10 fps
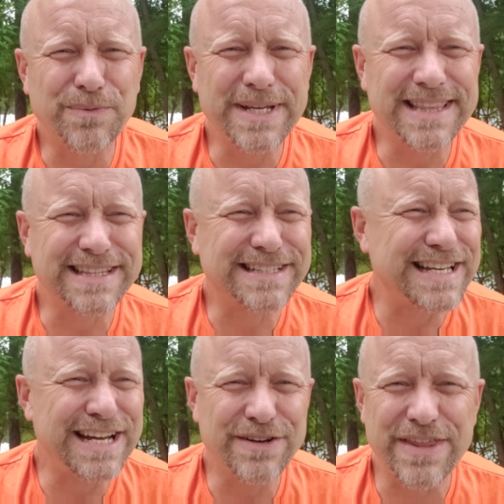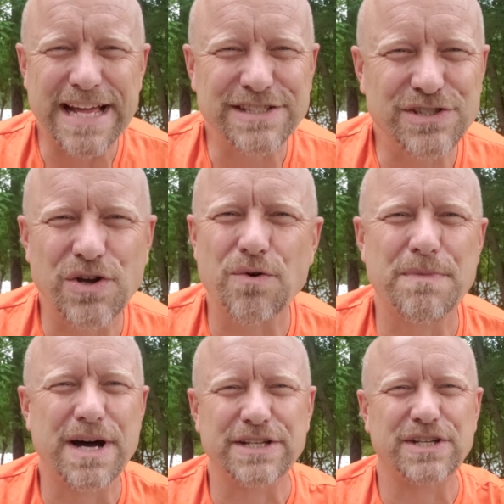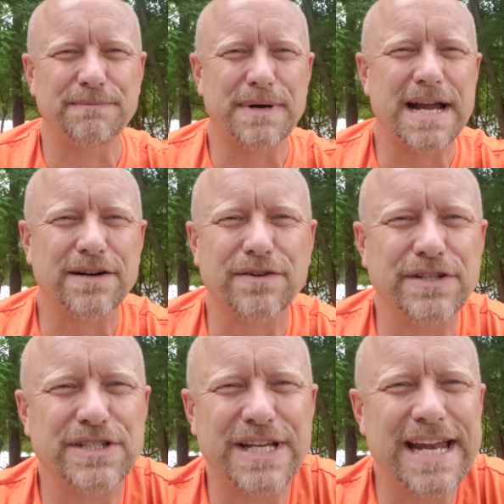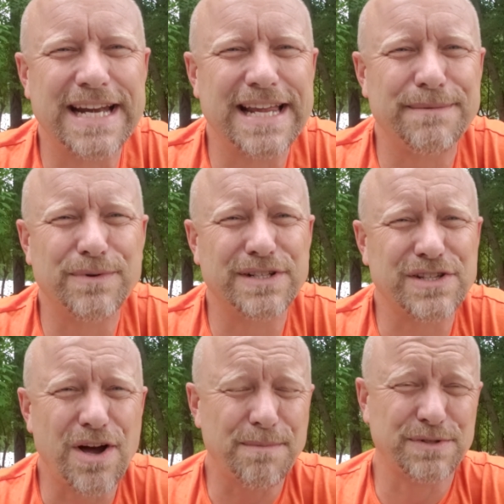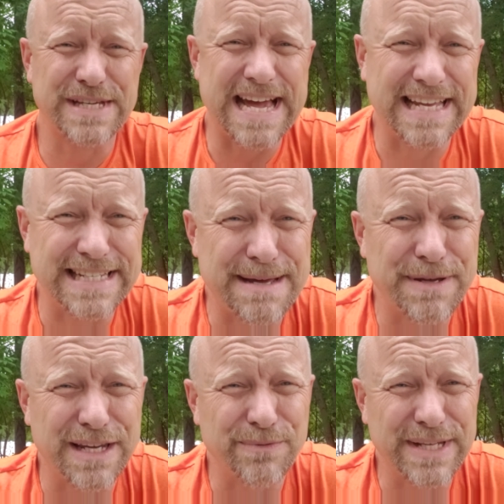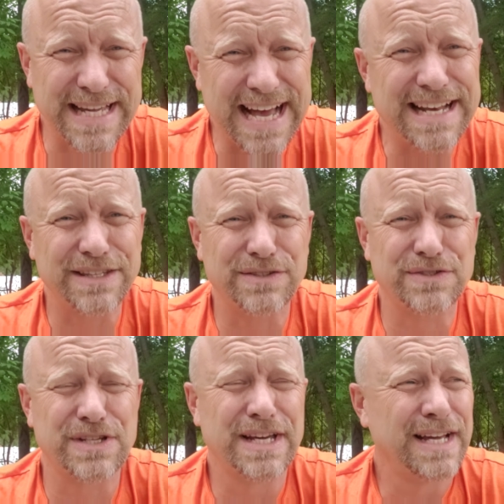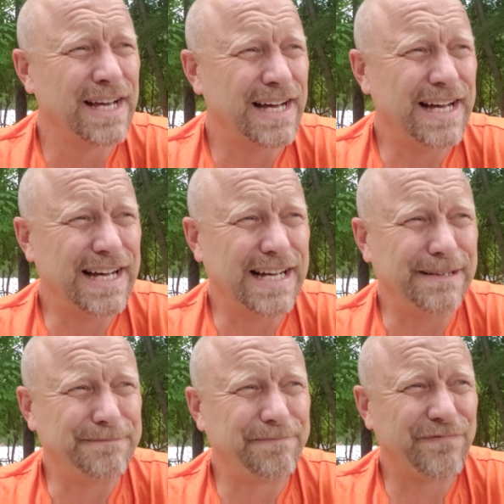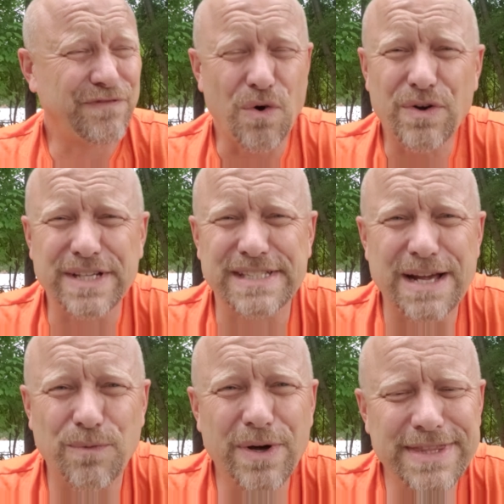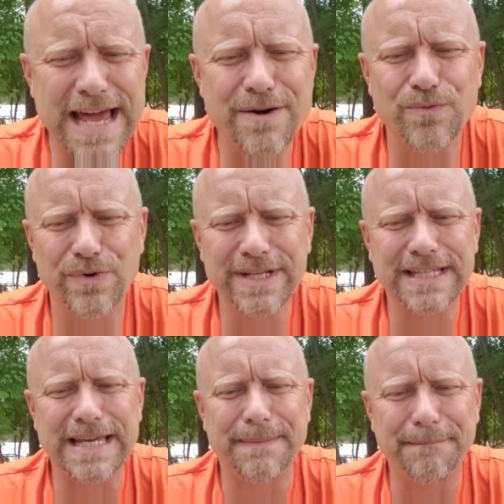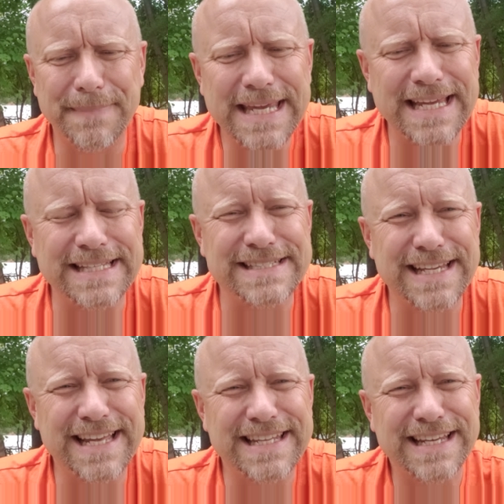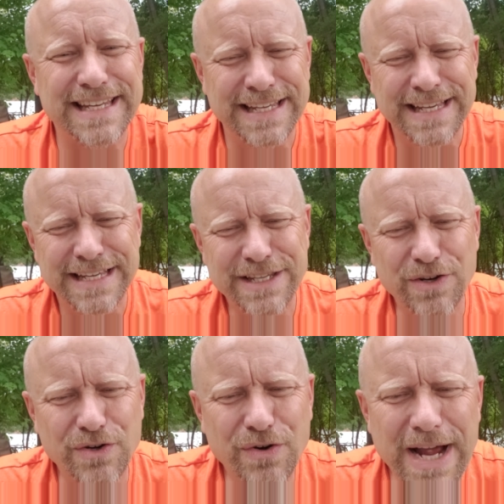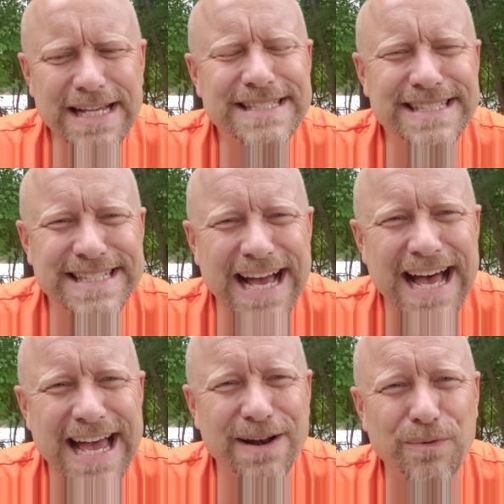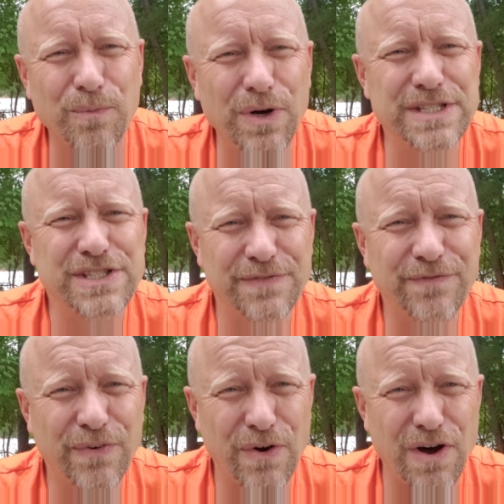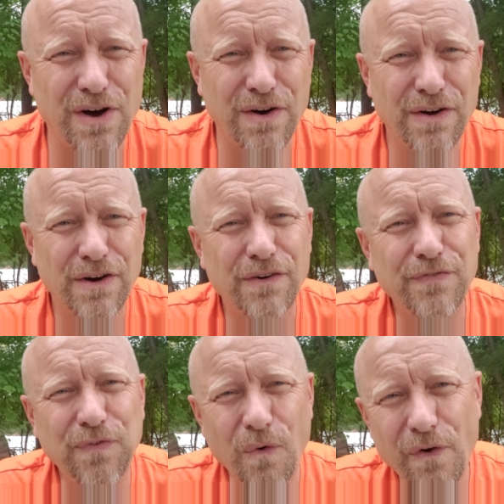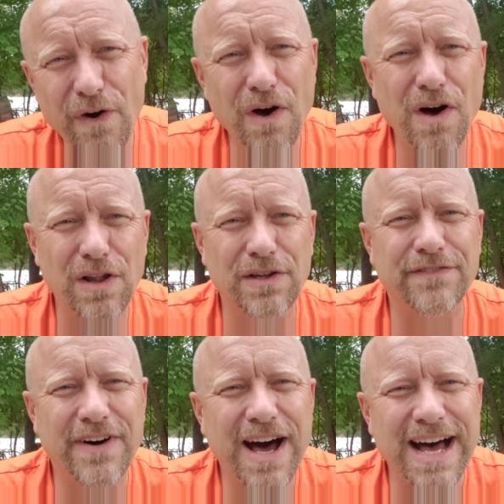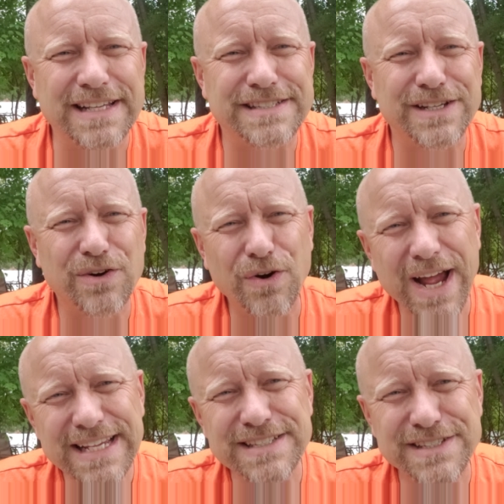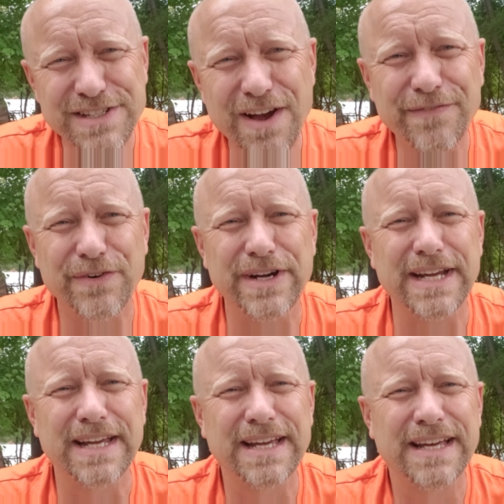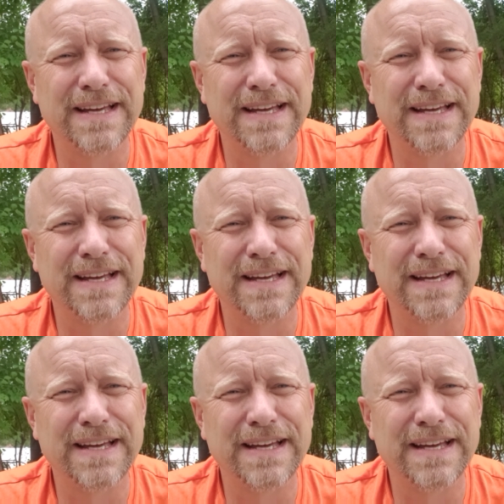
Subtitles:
we hear that so much in modern Christianity anymore. It's almost academic, and we kind of lose focus on what that really means. And that, you know, Christ died once and for all for all of us. Christ's suffering